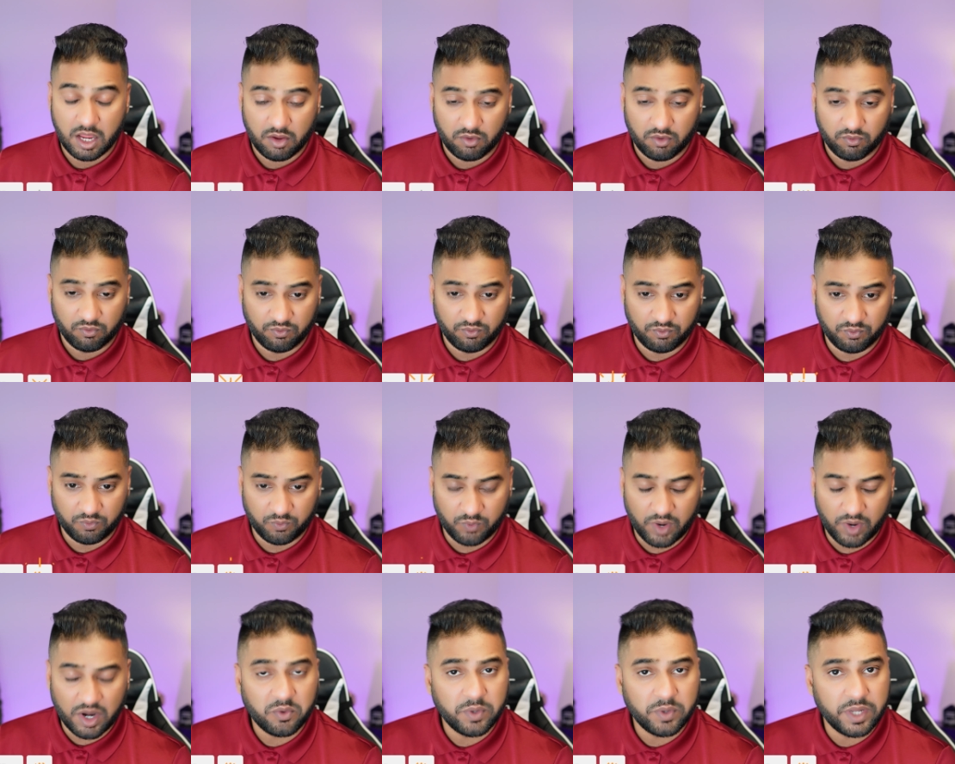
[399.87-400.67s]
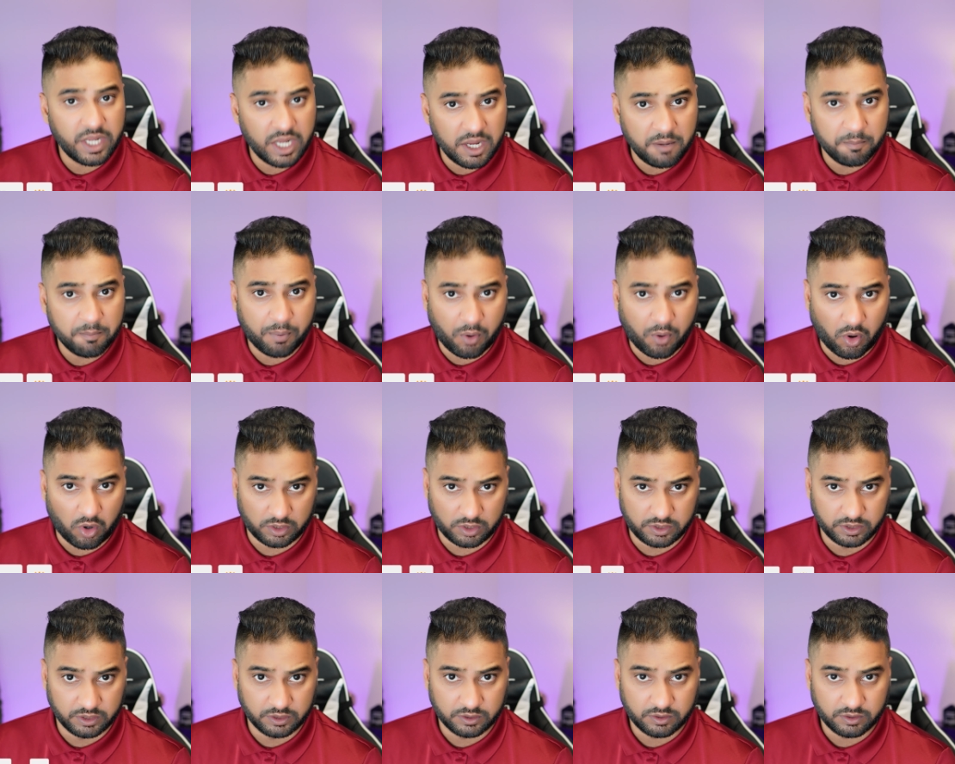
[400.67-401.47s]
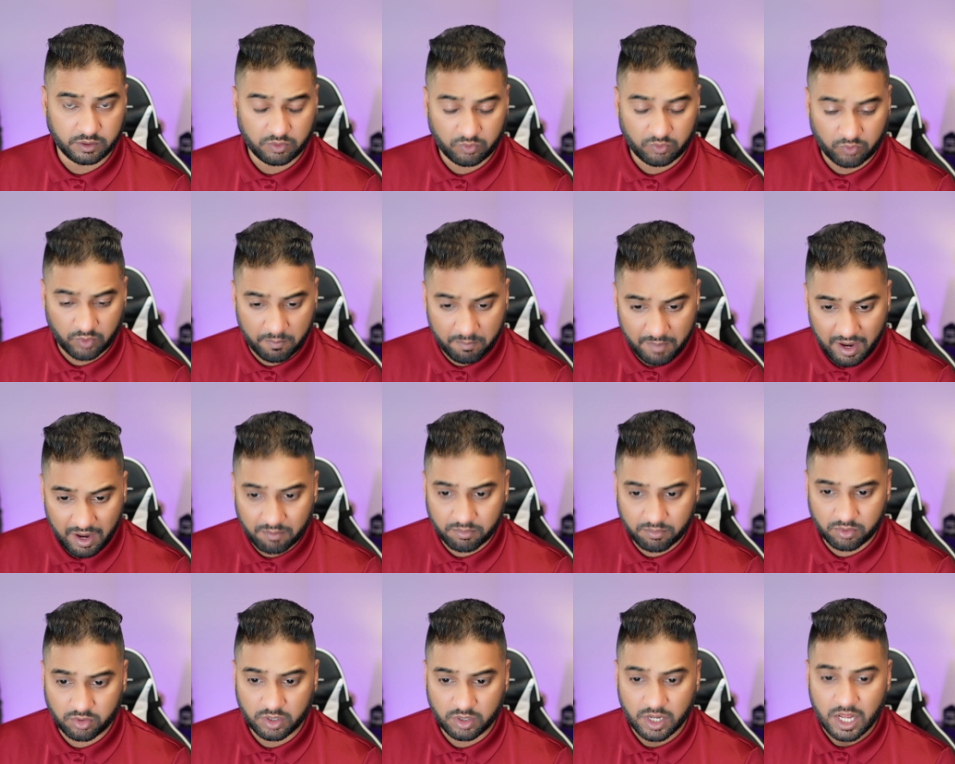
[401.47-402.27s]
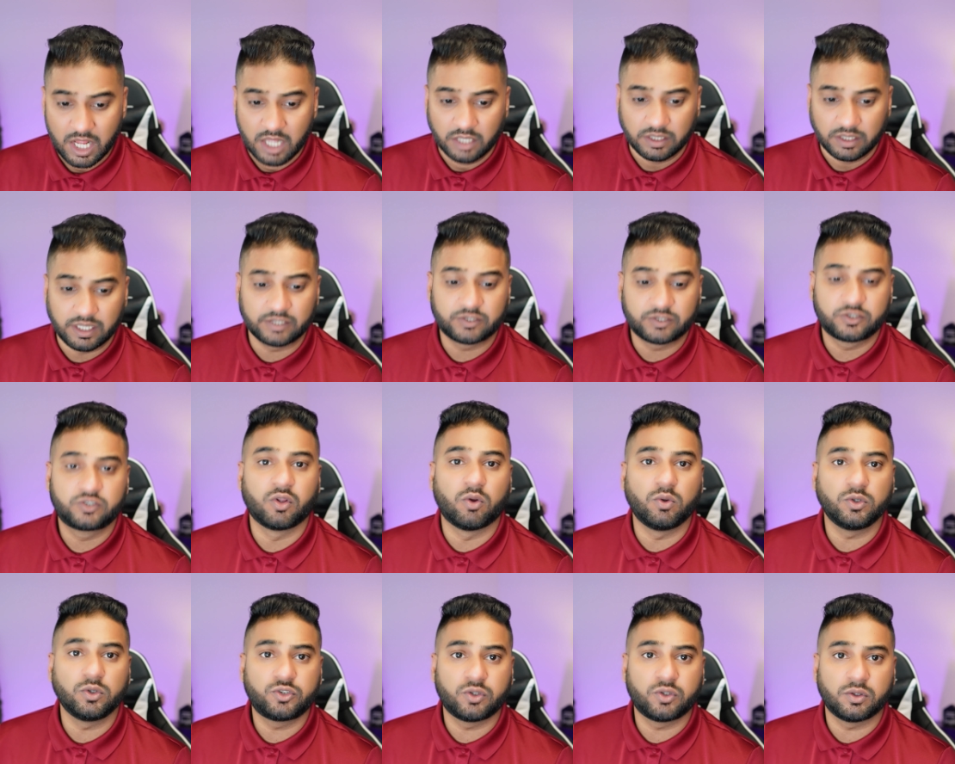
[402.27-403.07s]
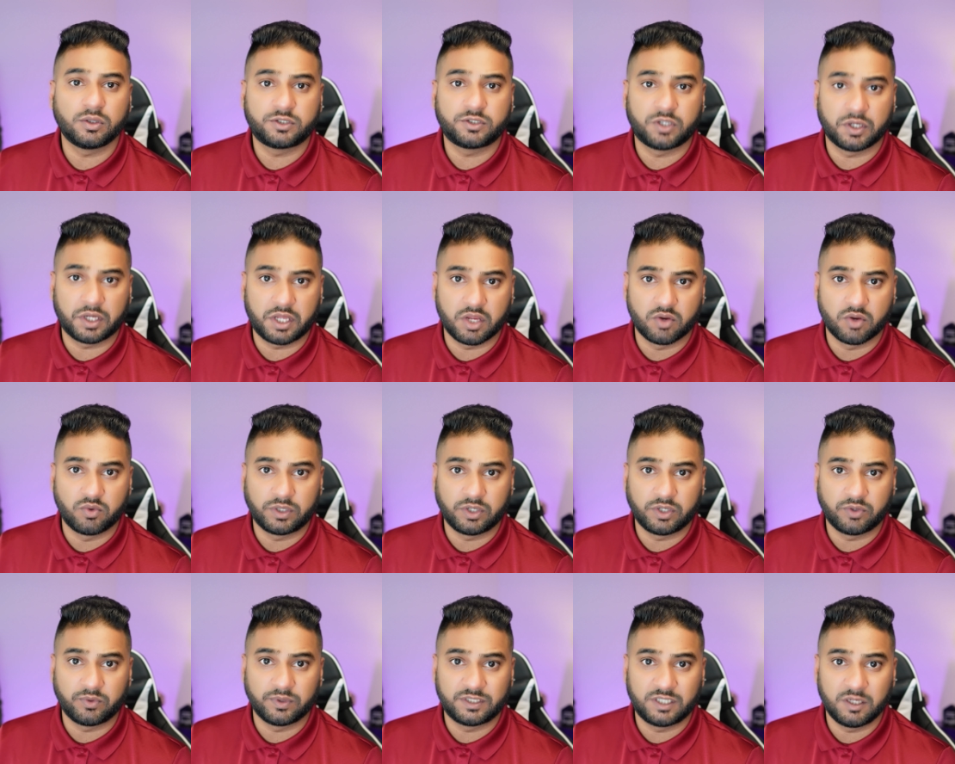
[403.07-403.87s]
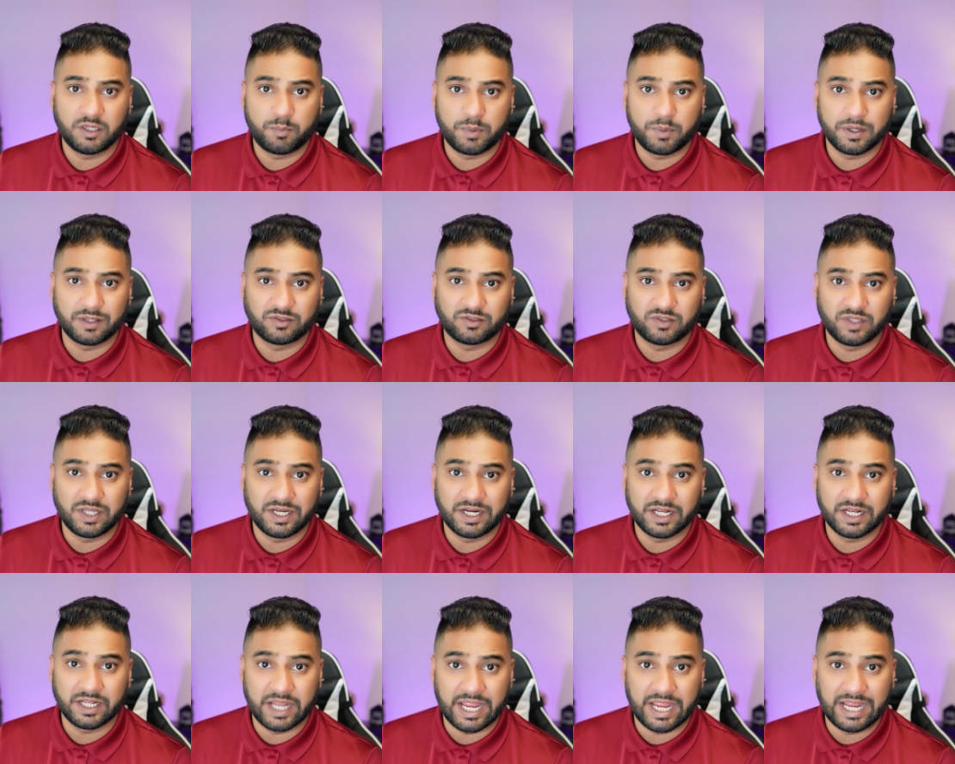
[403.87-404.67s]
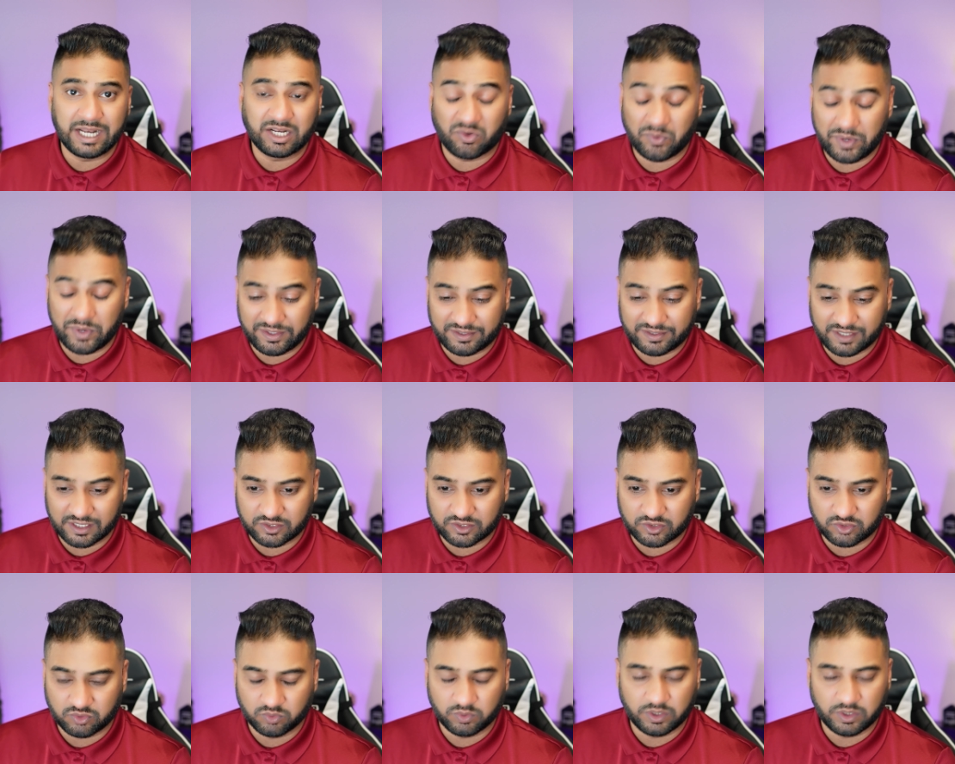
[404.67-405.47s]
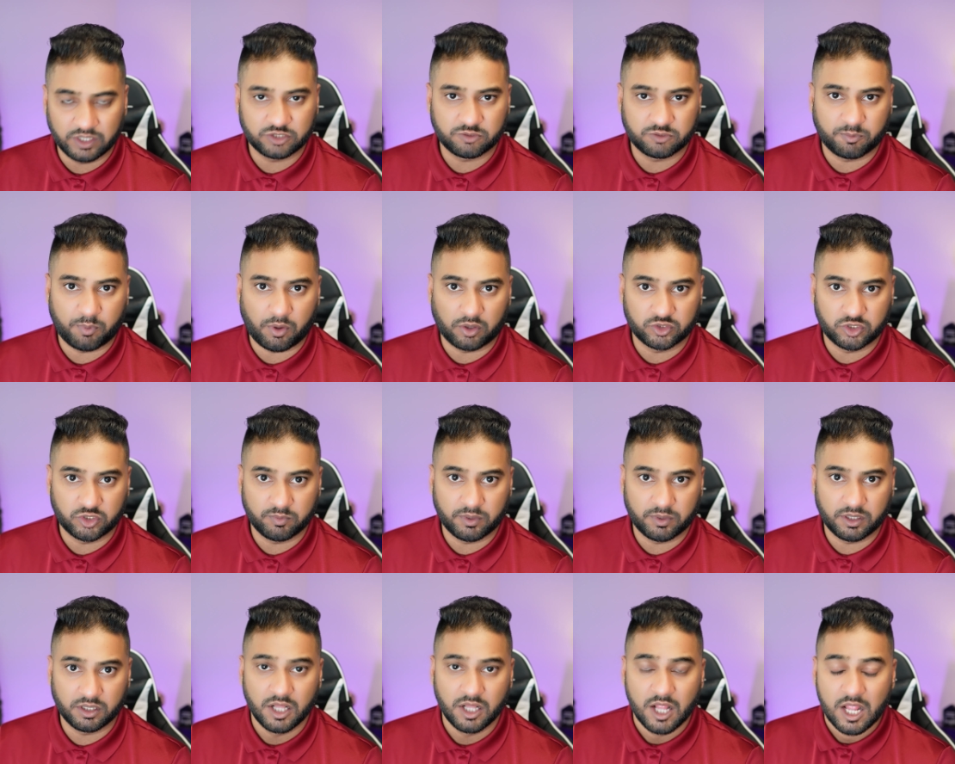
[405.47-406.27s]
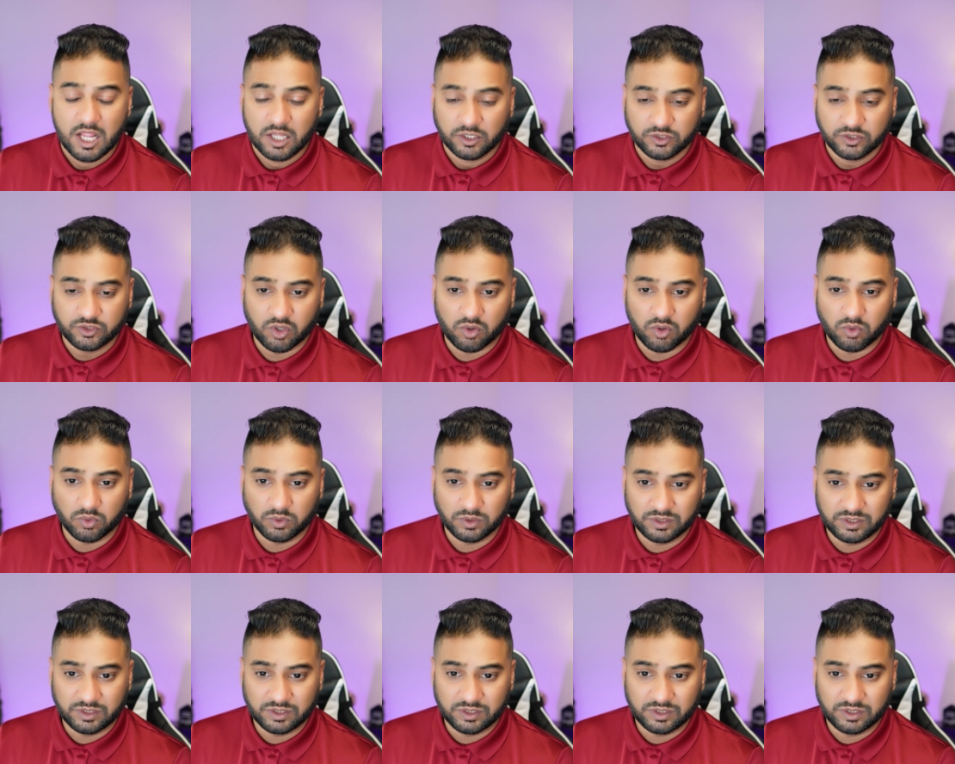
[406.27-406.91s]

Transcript: Very important. Remember that social security recipients need an increase as soon as possible so